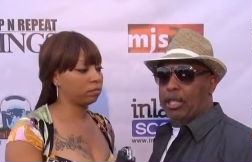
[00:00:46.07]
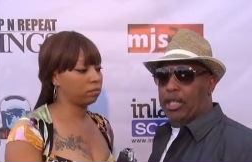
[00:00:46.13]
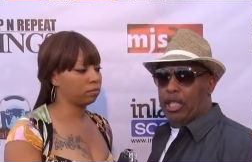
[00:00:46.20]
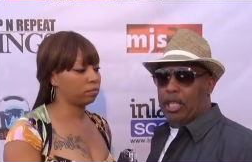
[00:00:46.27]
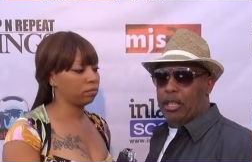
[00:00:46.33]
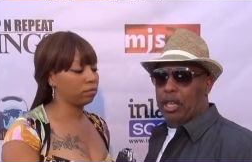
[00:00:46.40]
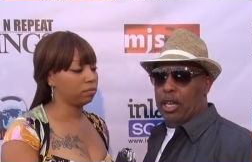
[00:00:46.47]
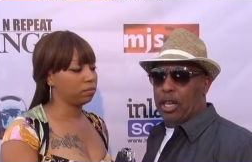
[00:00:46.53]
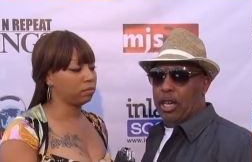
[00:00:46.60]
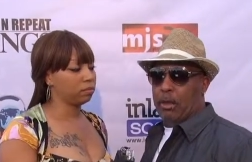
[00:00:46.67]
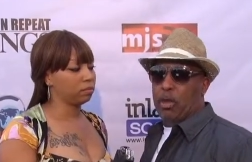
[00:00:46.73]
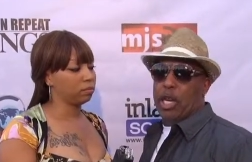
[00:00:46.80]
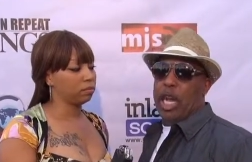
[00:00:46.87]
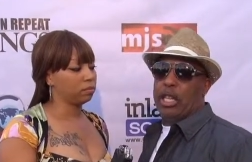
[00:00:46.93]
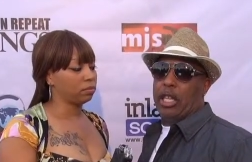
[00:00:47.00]
Speaker 1: C's. Uh,
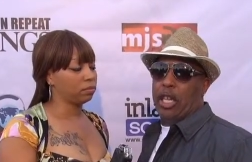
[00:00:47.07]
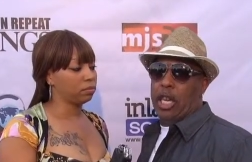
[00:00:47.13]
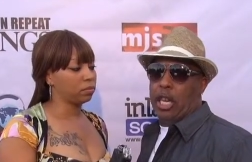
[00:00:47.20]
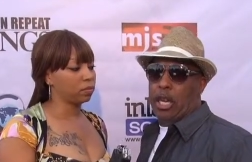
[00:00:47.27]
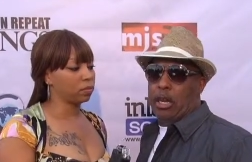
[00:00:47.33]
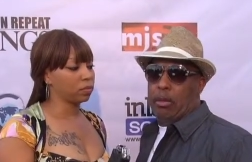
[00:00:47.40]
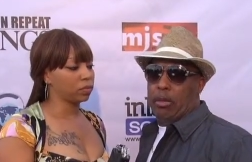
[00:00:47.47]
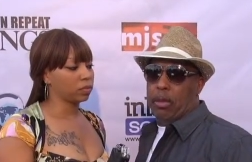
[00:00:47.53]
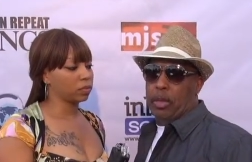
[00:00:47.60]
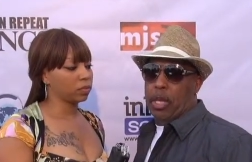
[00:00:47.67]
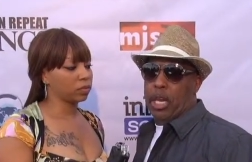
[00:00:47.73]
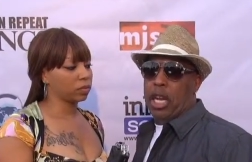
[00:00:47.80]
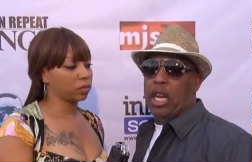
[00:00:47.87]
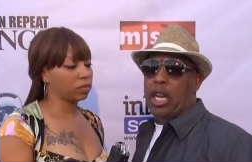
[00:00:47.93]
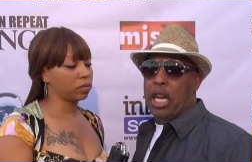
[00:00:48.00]
we got the Inland, the
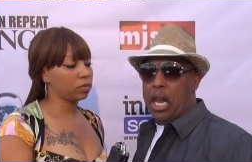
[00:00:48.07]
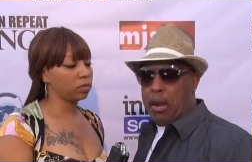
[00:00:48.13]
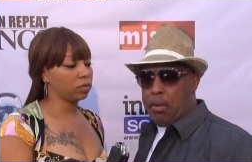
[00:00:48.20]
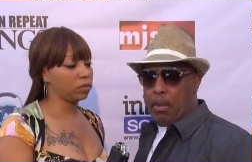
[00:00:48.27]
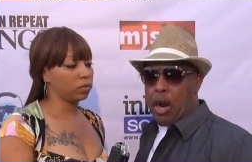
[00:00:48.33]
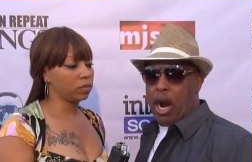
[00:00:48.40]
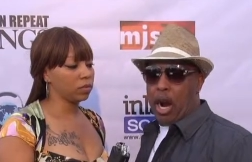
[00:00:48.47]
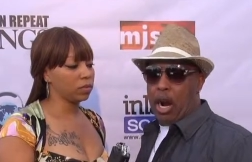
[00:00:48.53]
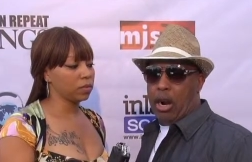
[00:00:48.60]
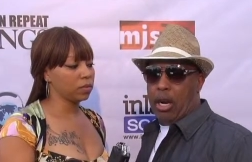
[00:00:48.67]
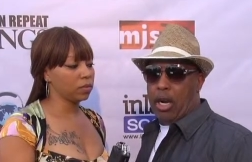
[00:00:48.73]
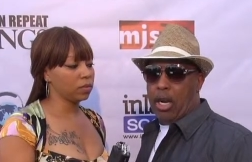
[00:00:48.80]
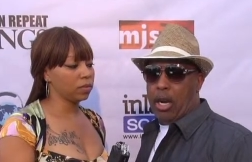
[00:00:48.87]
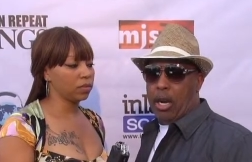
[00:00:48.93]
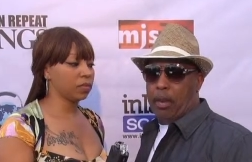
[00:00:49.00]
Inland Empire
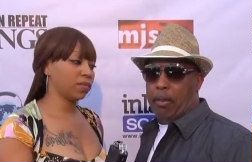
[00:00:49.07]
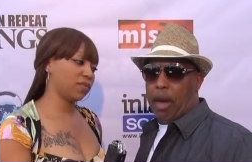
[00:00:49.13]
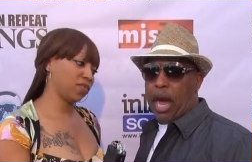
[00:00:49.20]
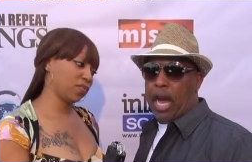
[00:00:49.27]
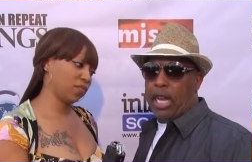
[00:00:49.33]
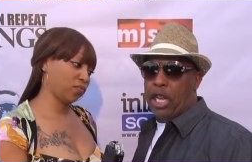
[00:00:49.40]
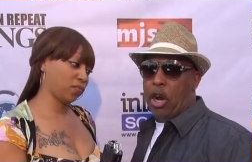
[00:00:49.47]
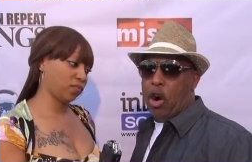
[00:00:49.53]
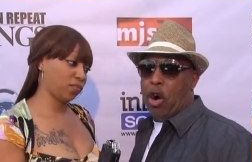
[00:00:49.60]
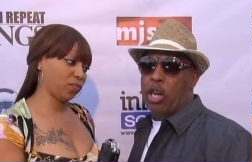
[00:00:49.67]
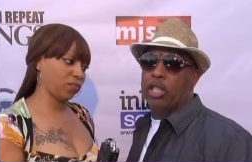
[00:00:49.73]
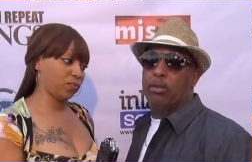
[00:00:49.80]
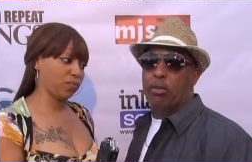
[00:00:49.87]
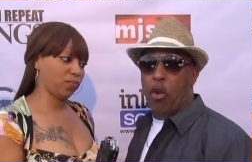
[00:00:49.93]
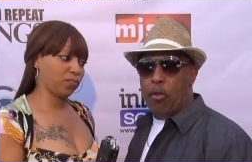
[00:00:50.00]
um, IE
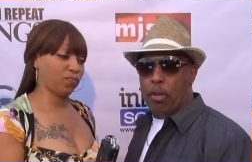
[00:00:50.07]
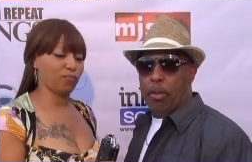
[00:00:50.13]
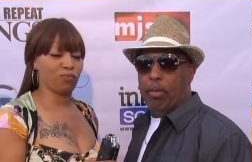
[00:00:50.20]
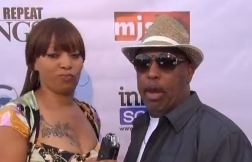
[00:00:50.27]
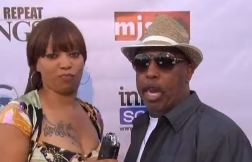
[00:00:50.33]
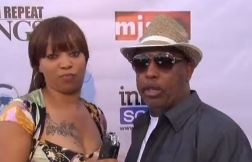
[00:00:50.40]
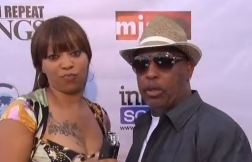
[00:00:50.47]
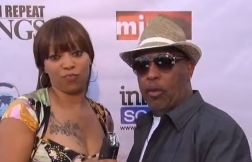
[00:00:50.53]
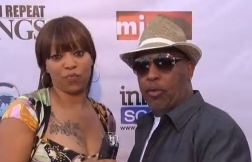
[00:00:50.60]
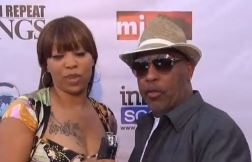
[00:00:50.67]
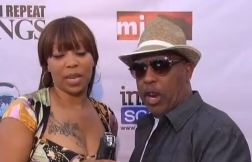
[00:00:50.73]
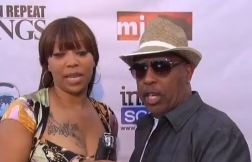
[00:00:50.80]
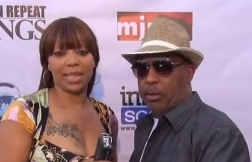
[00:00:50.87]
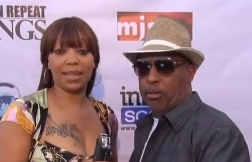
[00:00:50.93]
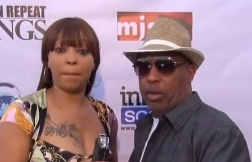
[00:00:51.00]
Artist Movement page on
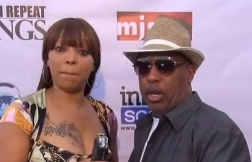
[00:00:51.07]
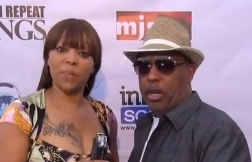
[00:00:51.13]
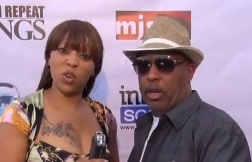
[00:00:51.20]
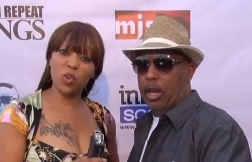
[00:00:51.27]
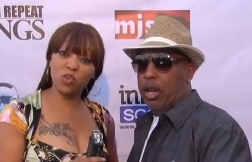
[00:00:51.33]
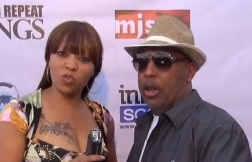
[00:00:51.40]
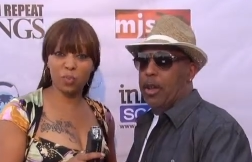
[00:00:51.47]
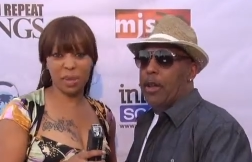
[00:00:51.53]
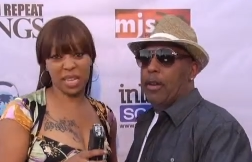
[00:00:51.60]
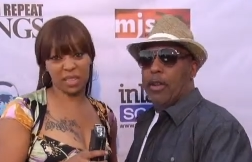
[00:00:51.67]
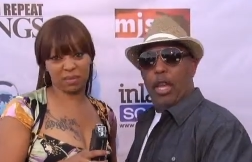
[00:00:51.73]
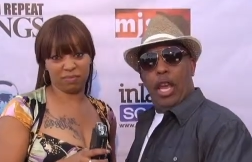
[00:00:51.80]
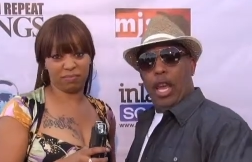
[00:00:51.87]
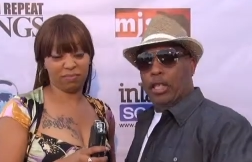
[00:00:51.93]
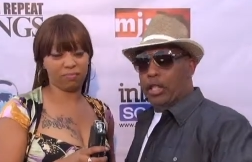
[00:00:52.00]
Facebook.
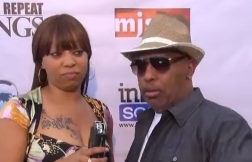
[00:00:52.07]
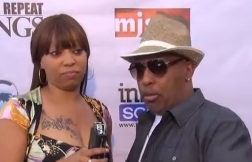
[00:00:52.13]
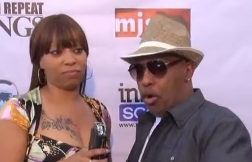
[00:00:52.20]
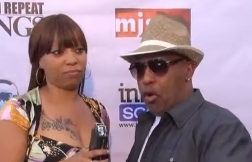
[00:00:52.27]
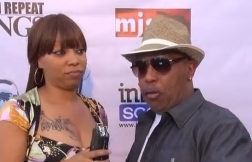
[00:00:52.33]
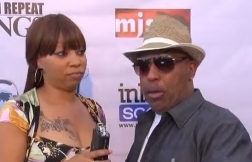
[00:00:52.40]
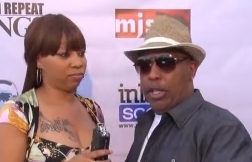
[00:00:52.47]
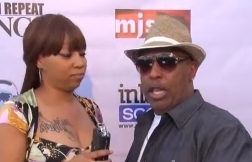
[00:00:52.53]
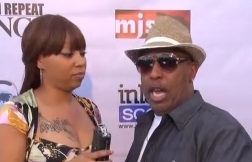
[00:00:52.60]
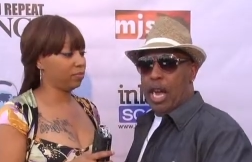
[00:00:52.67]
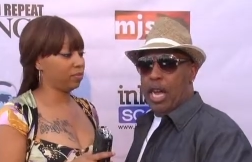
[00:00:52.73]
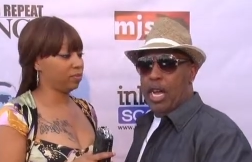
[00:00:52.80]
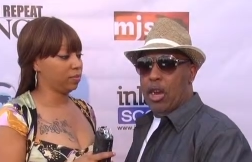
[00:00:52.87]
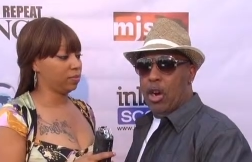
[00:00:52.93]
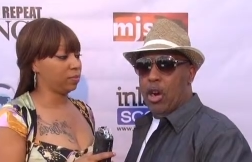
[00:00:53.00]
Yeah, it's the movement, the
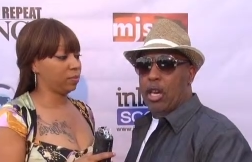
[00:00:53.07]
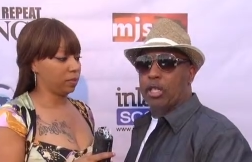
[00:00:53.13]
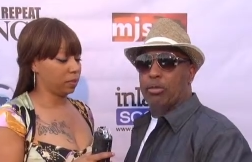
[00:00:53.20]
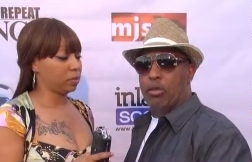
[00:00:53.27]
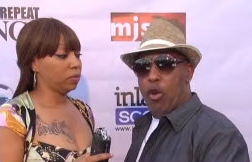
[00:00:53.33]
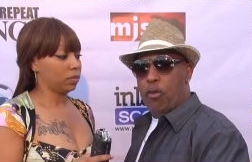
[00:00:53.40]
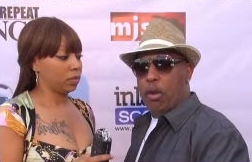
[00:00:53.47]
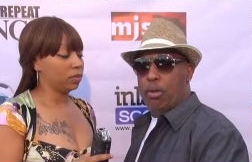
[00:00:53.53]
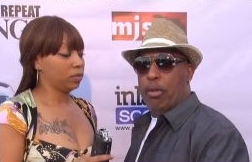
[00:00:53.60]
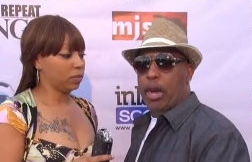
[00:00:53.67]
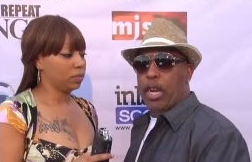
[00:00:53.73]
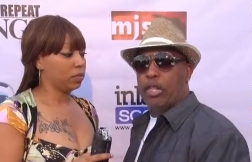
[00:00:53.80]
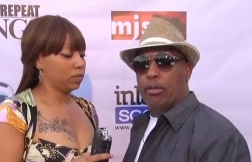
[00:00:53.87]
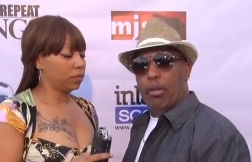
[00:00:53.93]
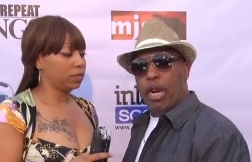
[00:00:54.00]
IE Artist Movement
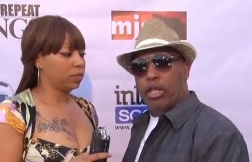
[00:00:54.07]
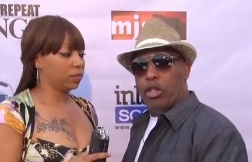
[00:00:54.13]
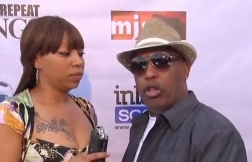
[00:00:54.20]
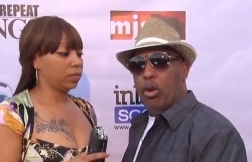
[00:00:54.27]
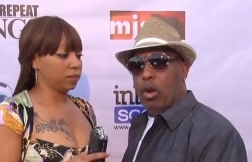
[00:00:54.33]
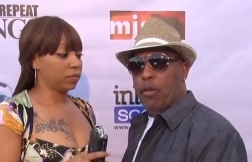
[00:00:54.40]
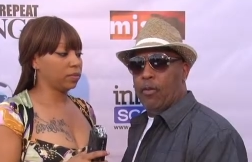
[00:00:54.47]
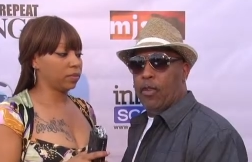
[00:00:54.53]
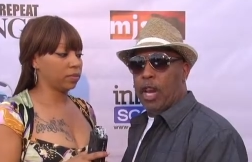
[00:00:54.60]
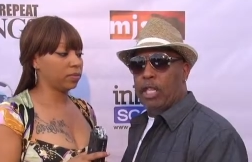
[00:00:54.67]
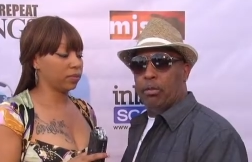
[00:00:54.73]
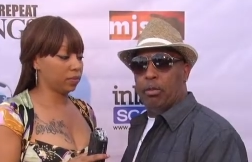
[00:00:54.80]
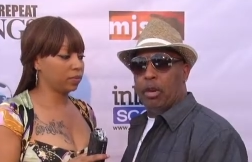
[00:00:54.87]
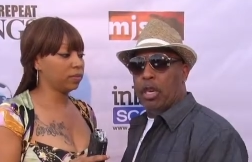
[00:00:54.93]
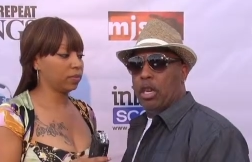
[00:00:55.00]
page. So make sure you go on
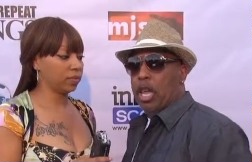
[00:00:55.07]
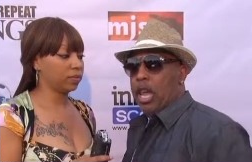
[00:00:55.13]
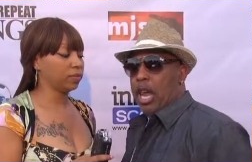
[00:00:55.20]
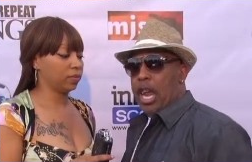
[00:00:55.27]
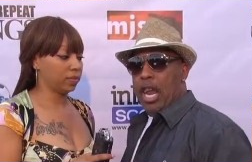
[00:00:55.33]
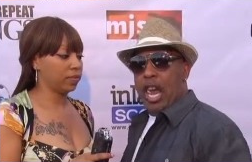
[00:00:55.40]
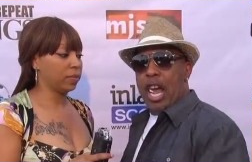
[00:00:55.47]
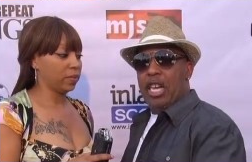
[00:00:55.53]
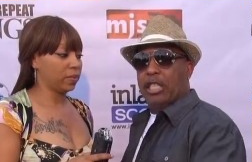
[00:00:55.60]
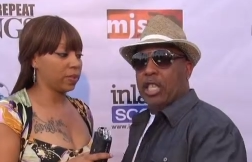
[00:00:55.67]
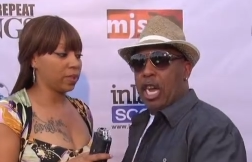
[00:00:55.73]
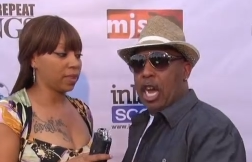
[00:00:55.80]
Facebook and ask to